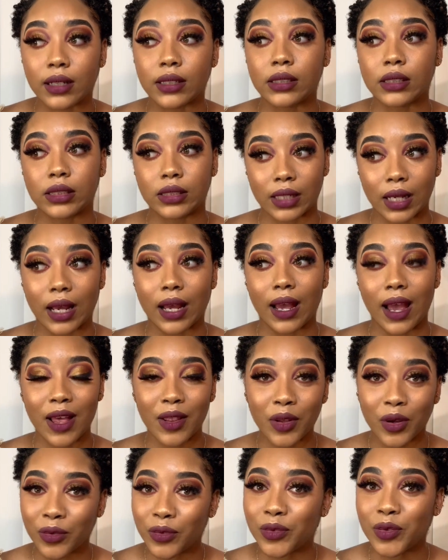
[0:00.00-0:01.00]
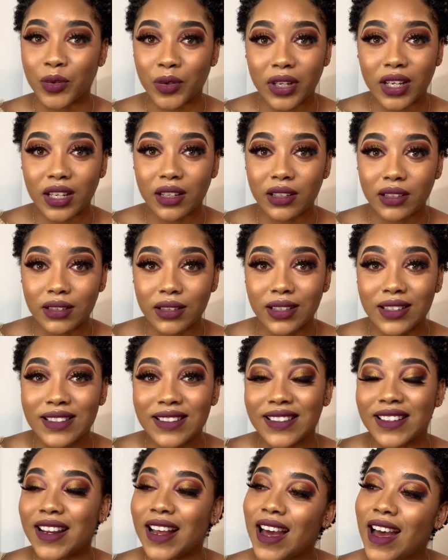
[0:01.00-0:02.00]
Yeah, I love
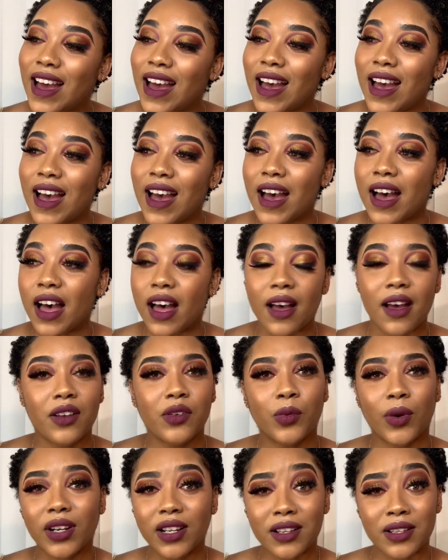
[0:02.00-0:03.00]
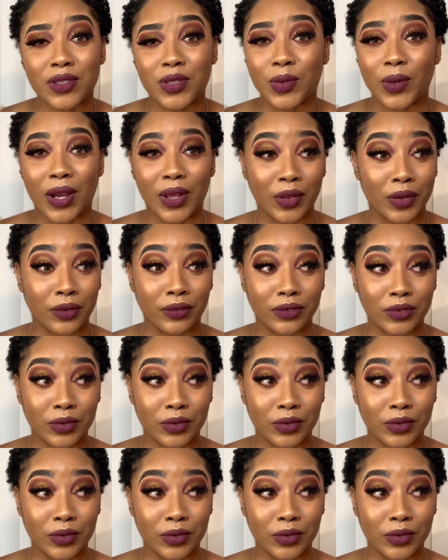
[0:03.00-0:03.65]
cooking. And what else do I love